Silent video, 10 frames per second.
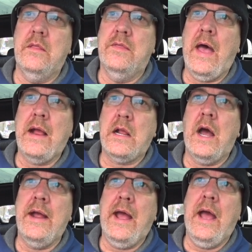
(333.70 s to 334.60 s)
that
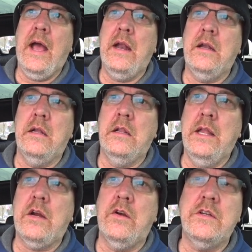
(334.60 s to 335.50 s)
guy had
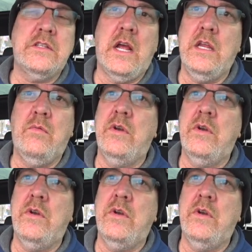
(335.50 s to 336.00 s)
liquors that you